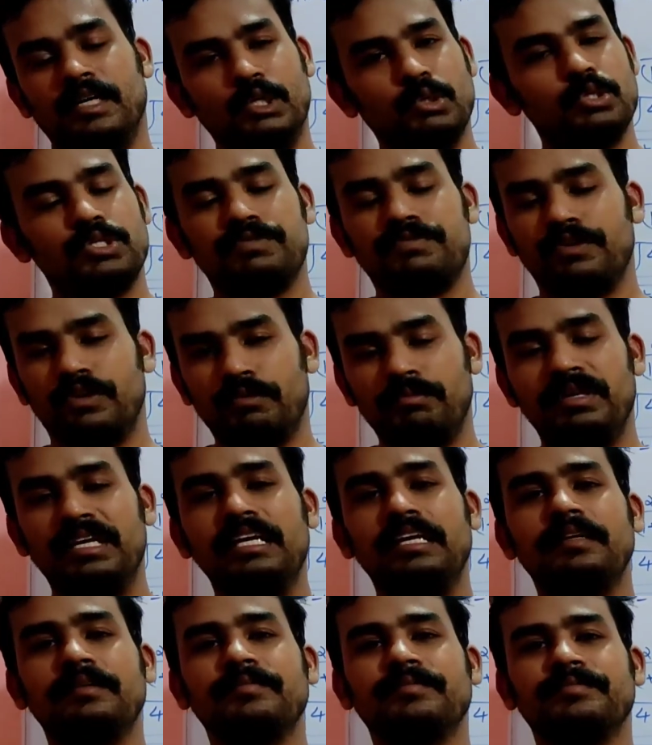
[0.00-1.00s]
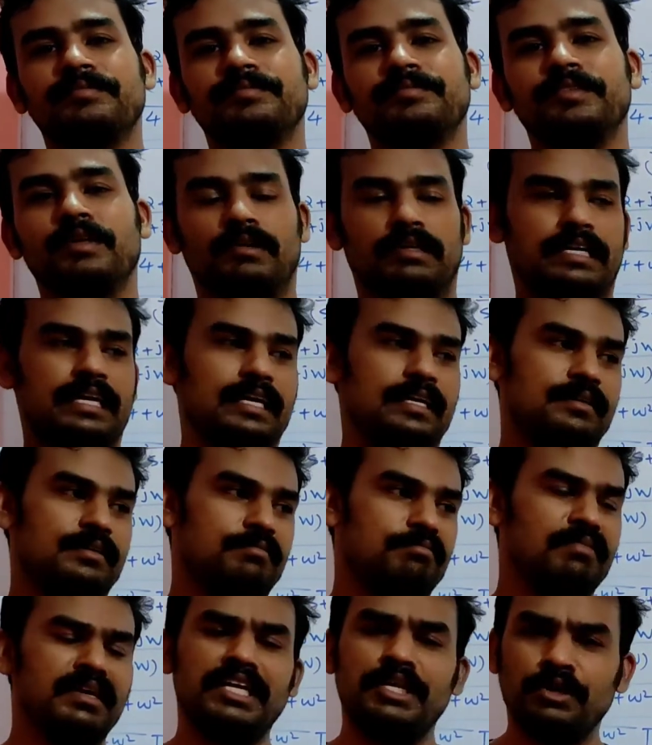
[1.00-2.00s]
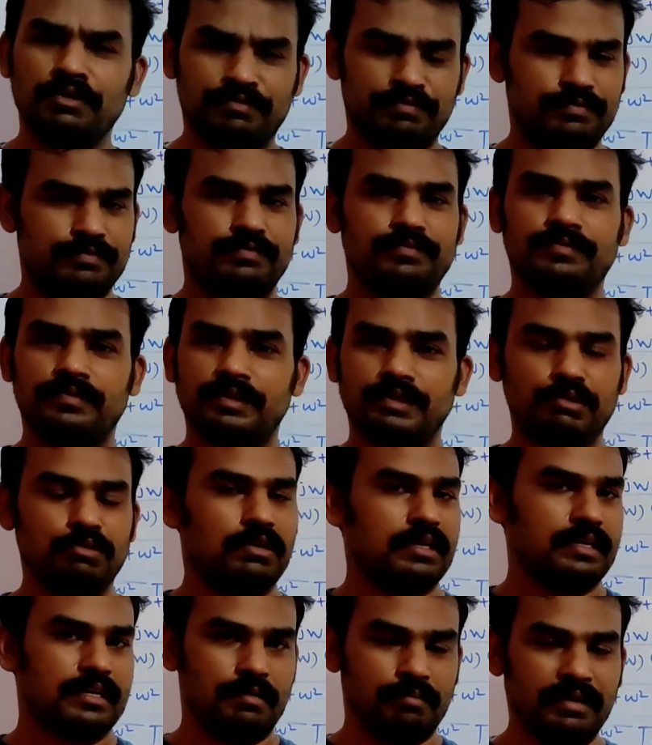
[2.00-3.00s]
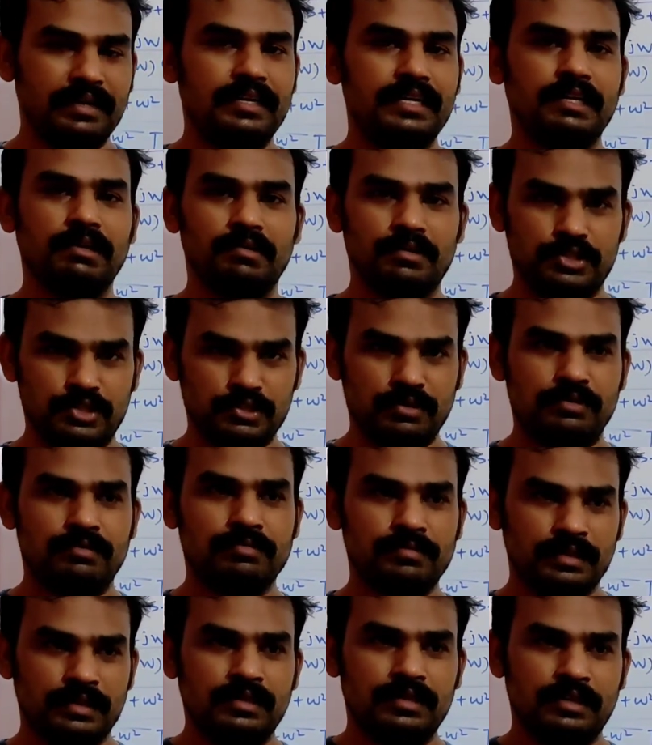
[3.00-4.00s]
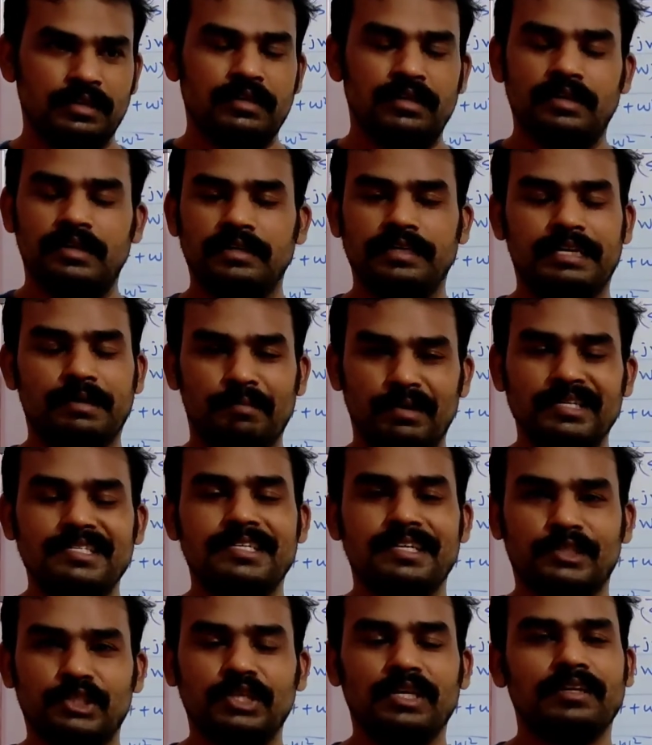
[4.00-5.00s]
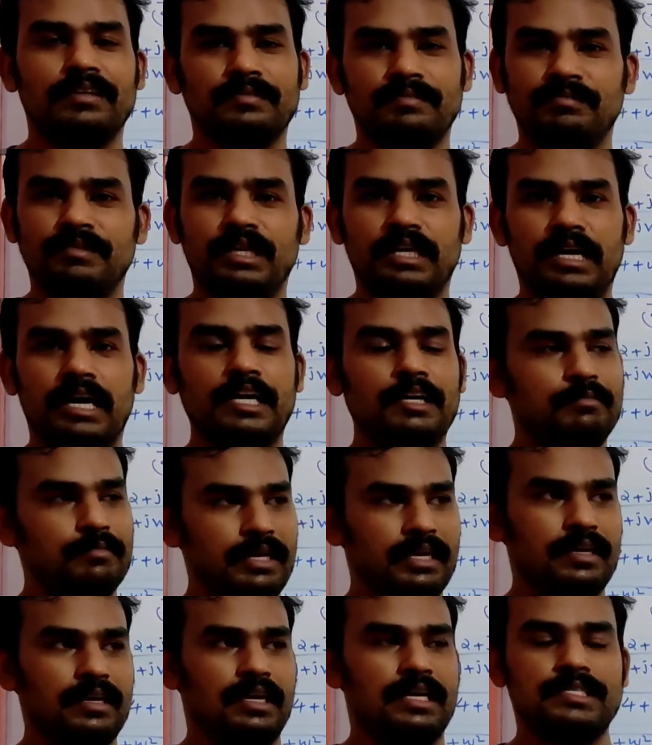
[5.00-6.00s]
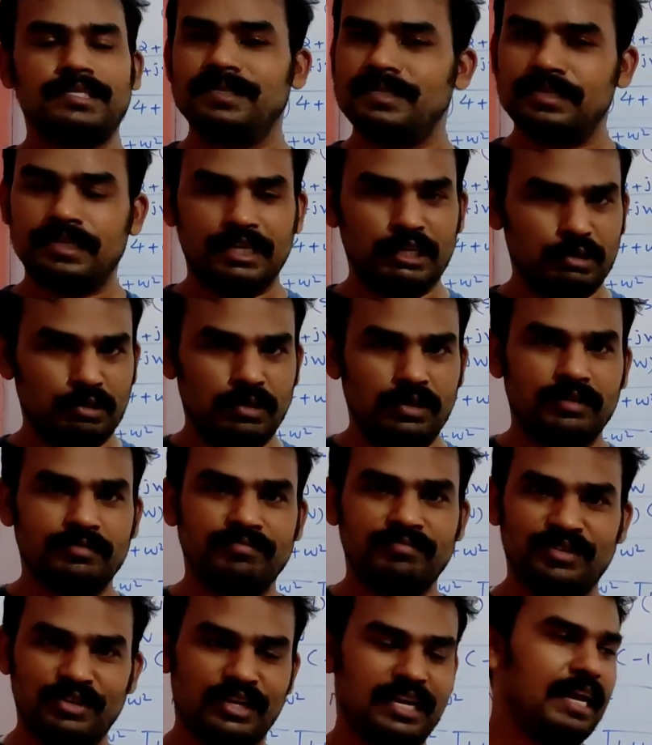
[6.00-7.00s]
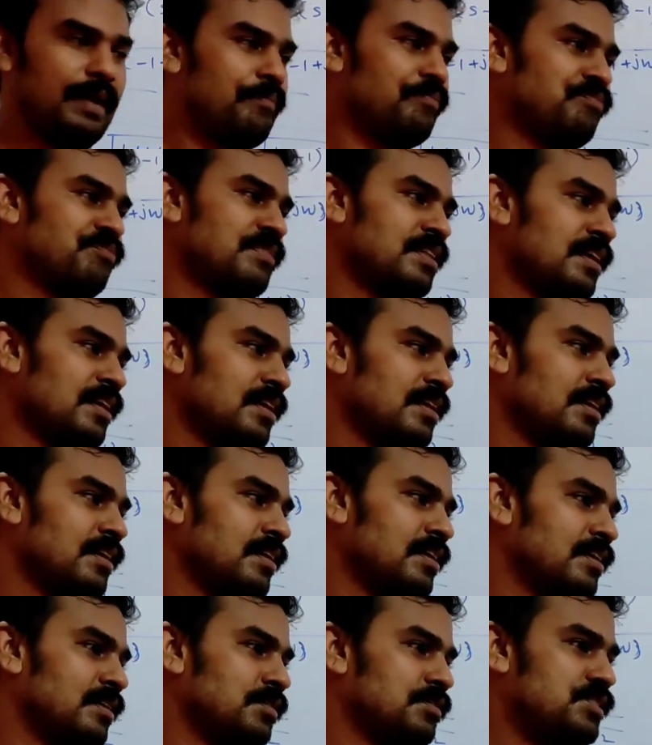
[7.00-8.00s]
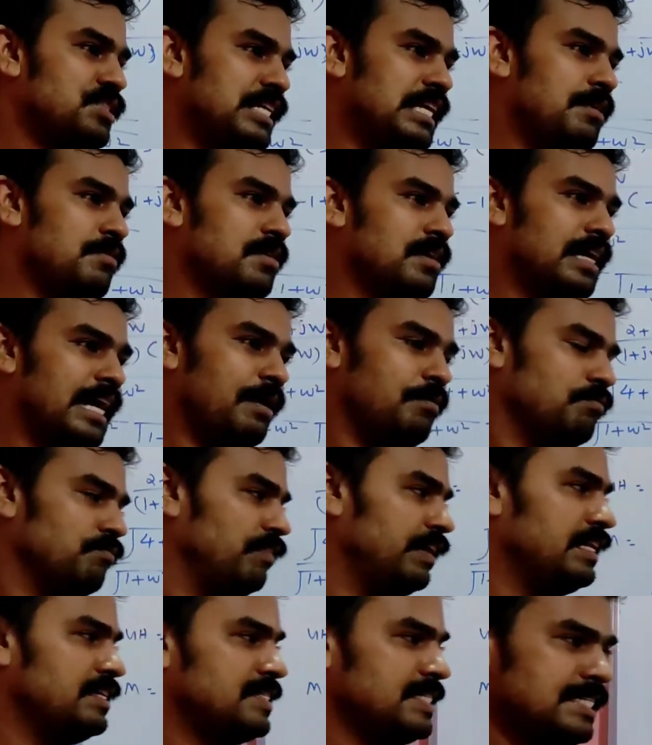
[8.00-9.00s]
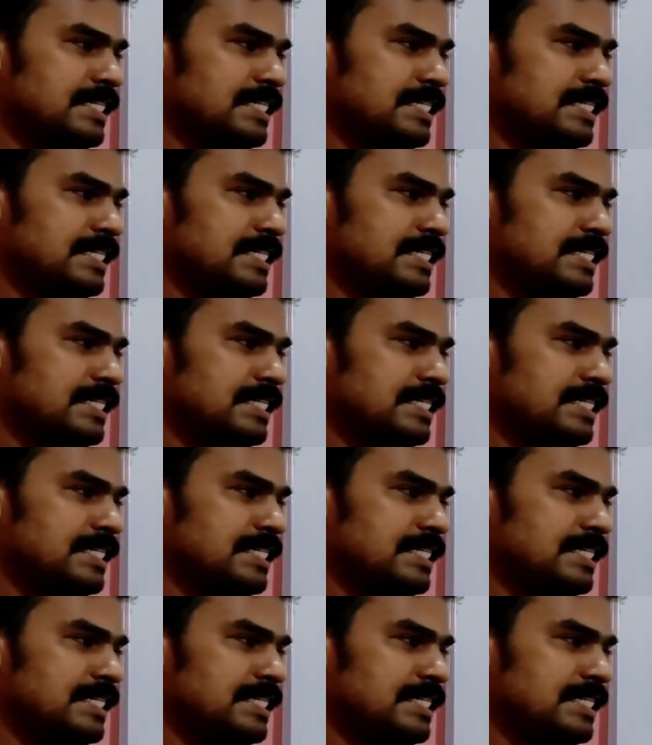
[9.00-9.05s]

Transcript: news for me. Okay. Many of you are commenting also in comment section regarding my classes and all. Okay. See, I'm very